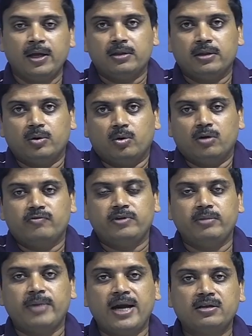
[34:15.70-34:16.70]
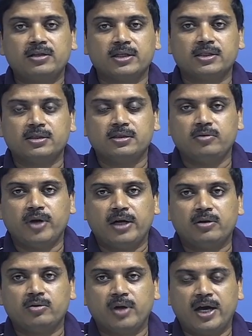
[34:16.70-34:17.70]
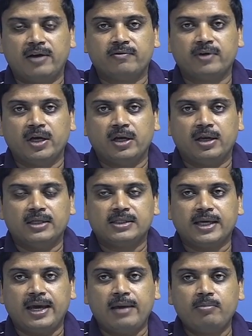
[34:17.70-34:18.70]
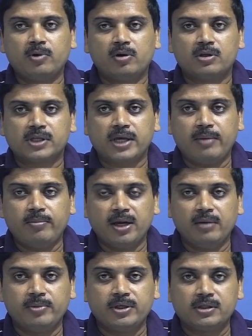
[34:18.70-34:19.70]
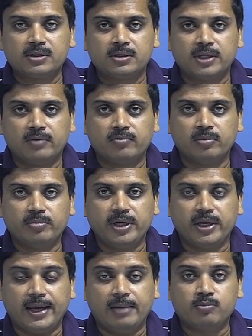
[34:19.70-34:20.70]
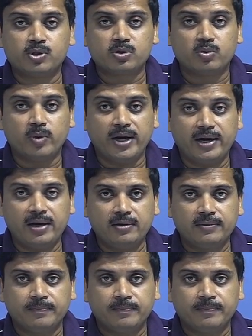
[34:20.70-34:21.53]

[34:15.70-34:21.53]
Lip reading: the whole V matrix, you had to have, let us say m cross m elements, that would be an m squared.